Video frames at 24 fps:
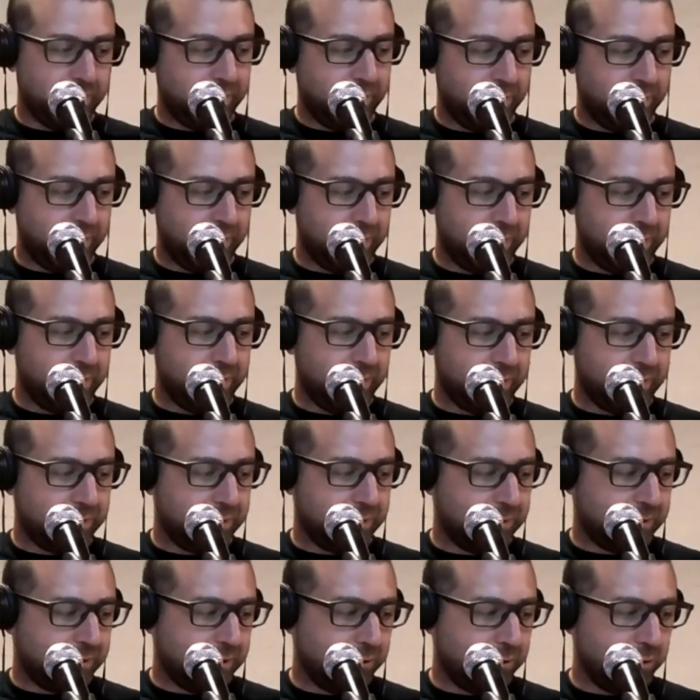anything
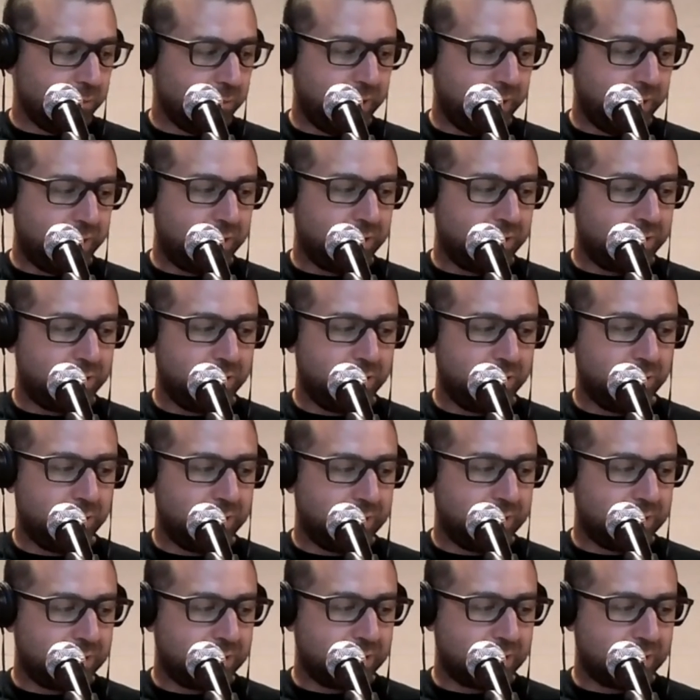that they were planning on doing,
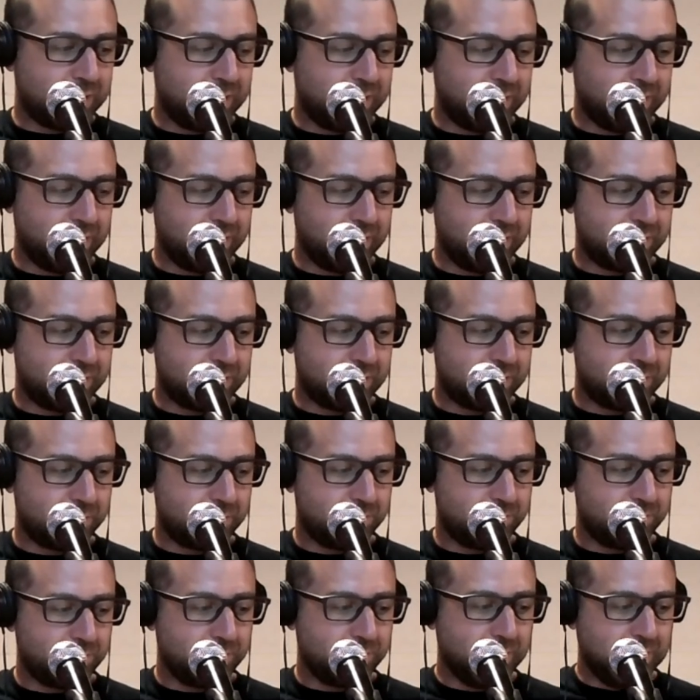it just kind of gets
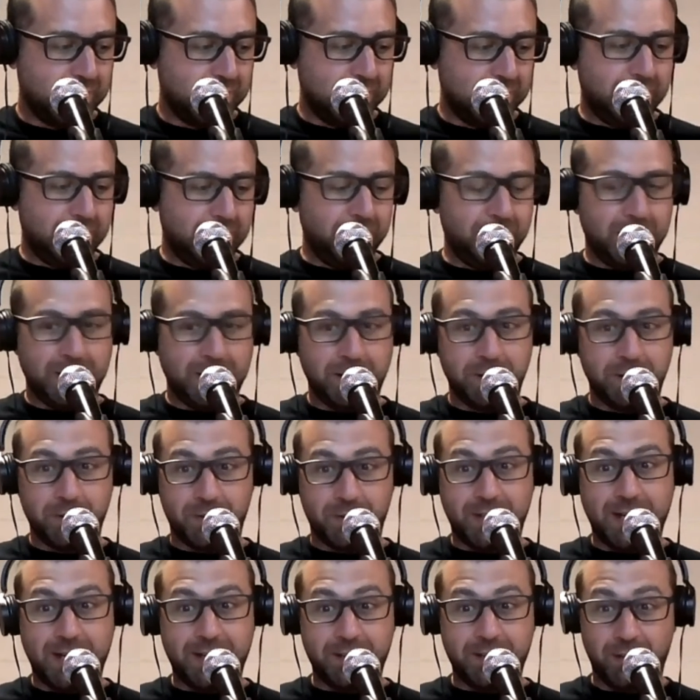either
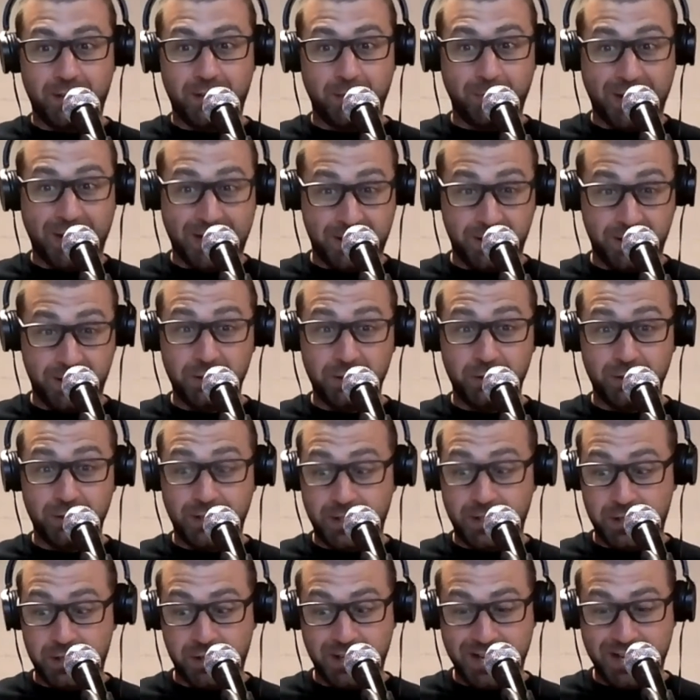taken on by you and
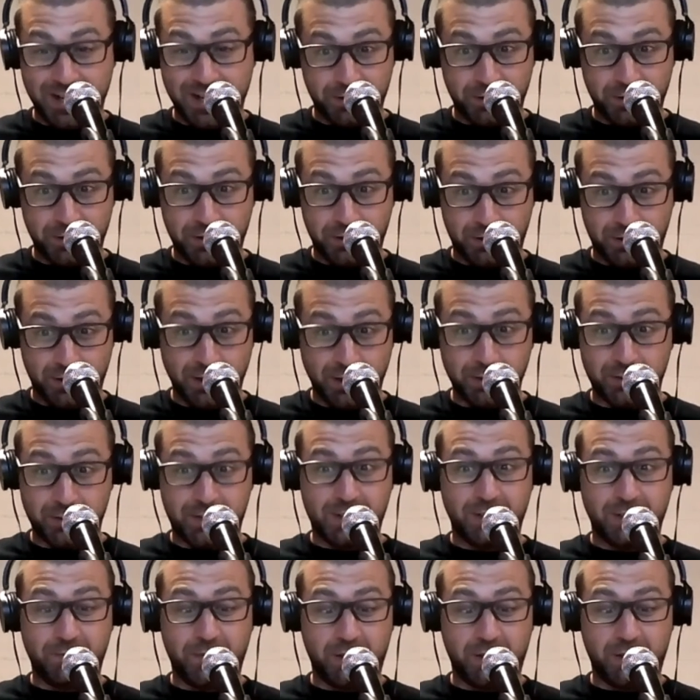then you can't do your other
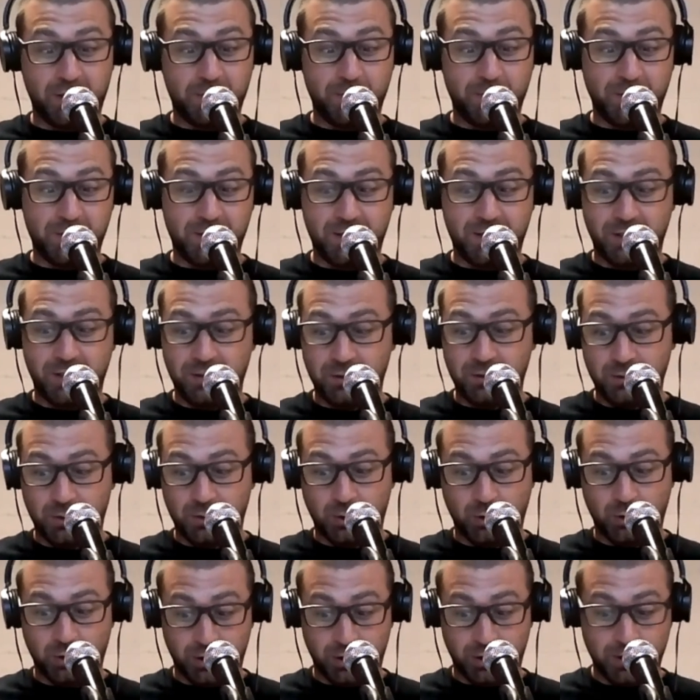stuff that you're supposed to do,
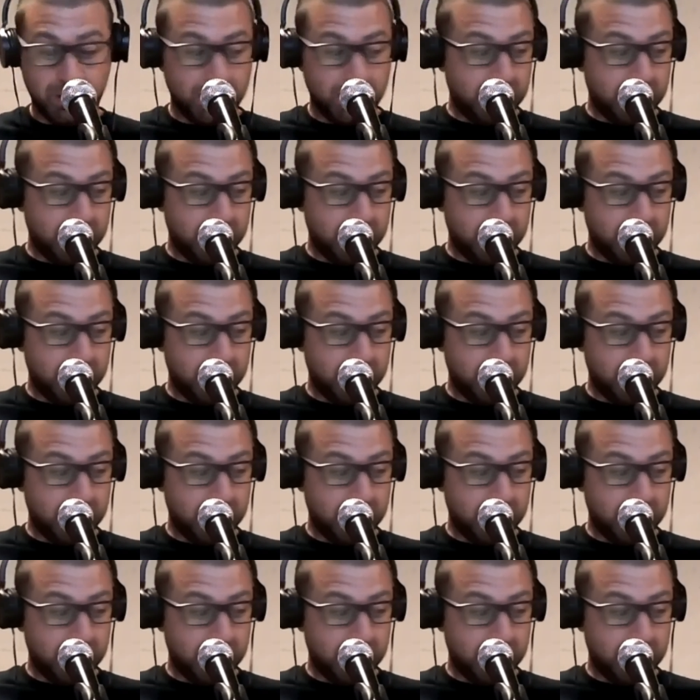or